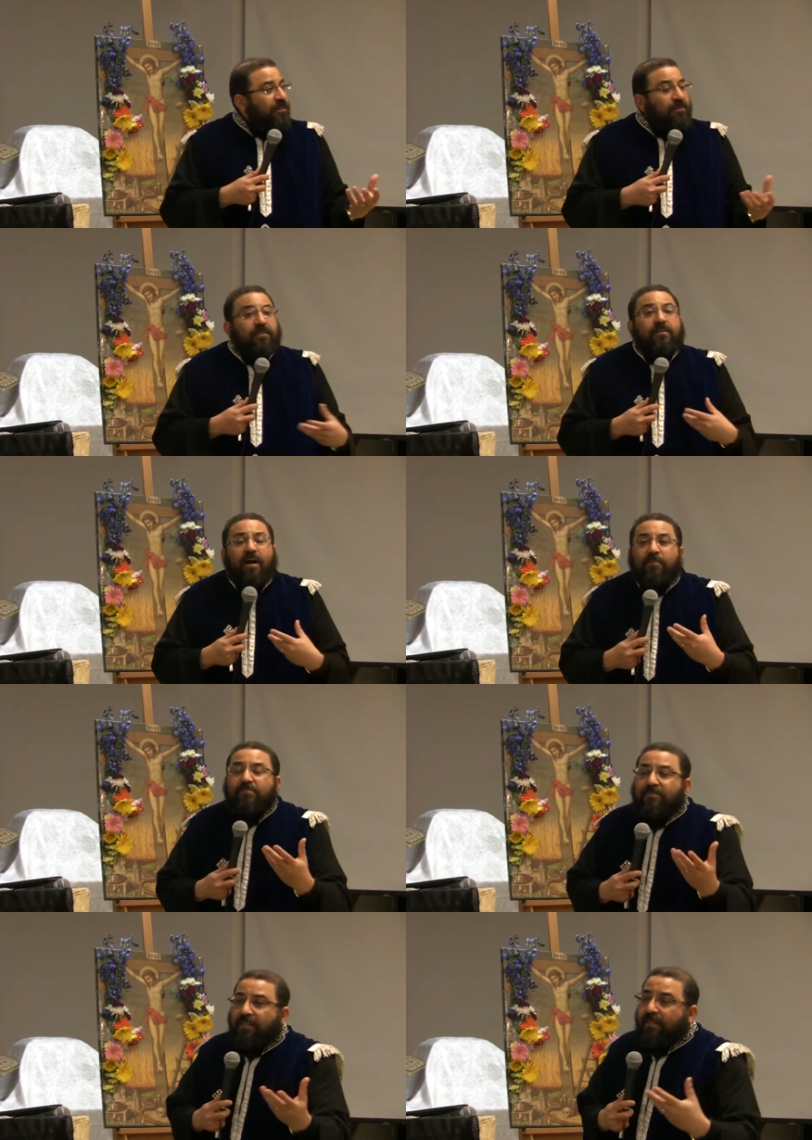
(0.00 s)
Did,
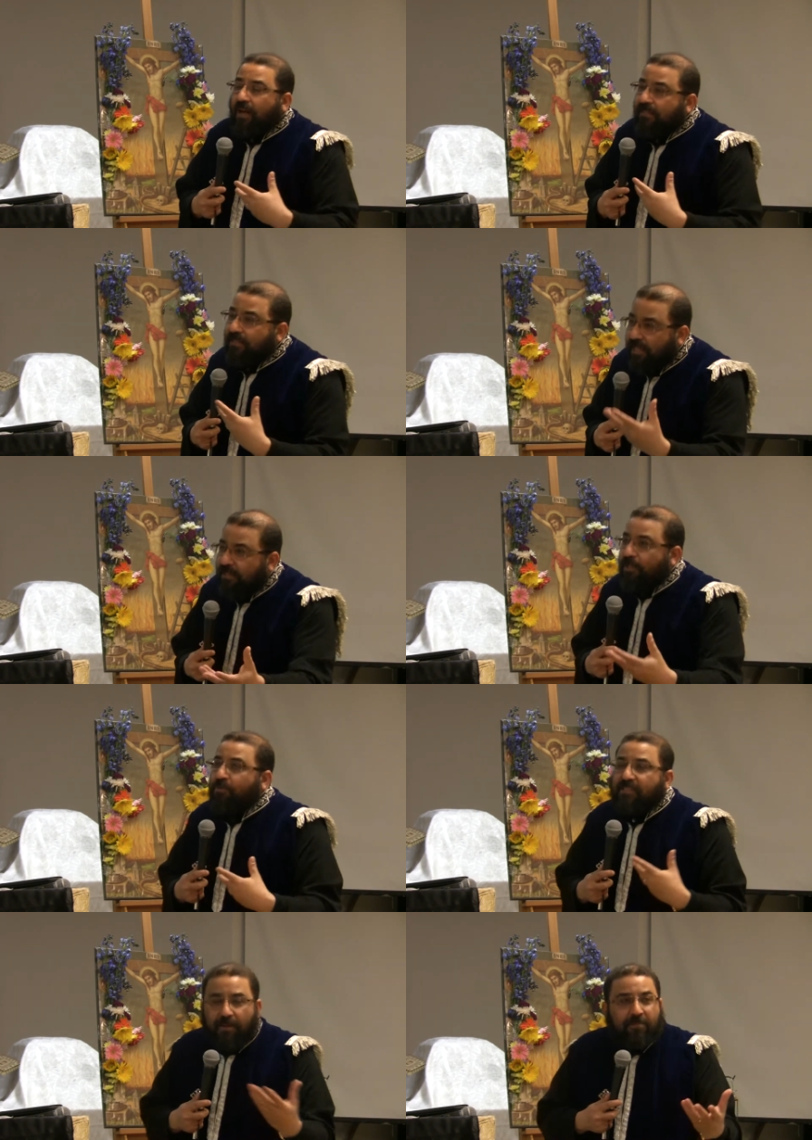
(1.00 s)
come, did God send you
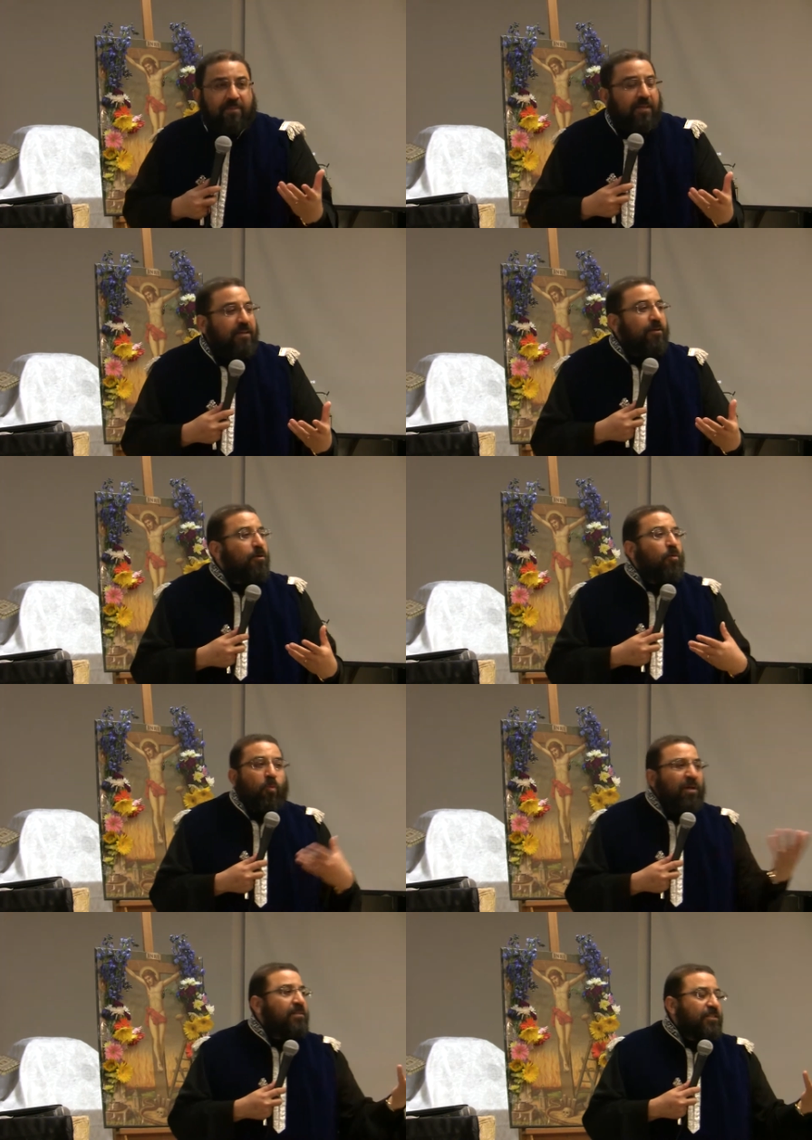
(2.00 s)
something
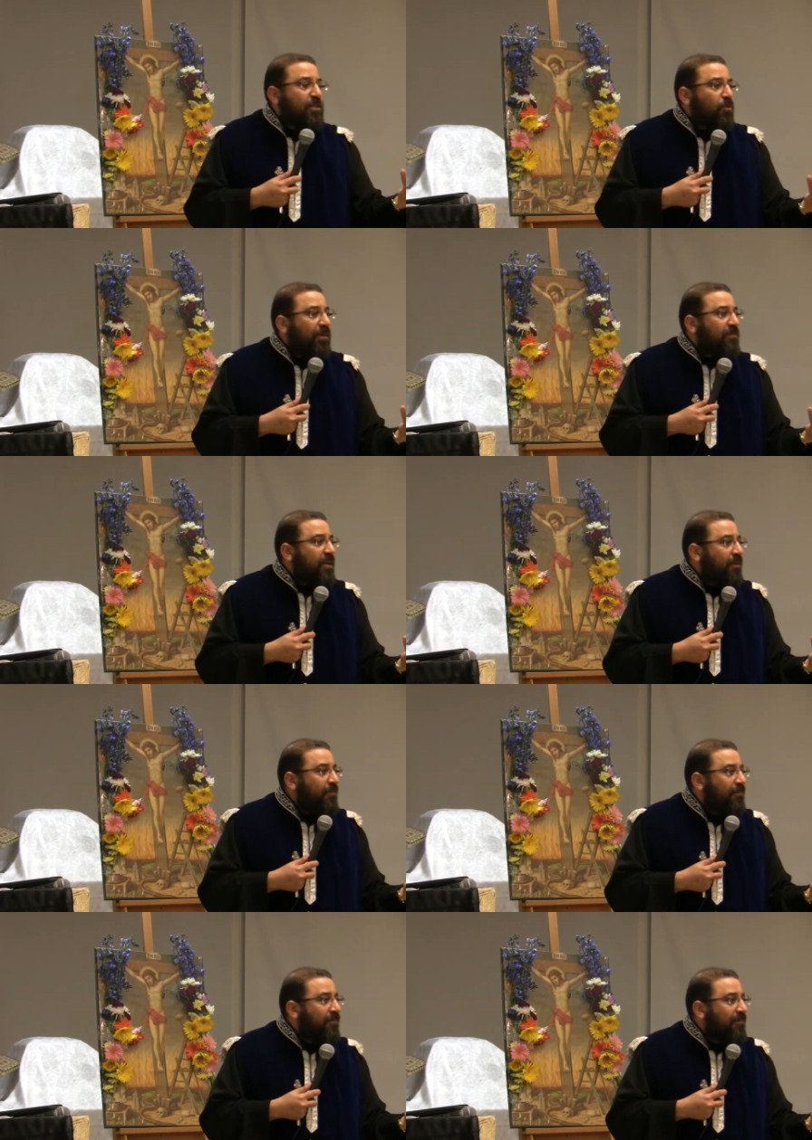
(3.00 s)
once through a dream?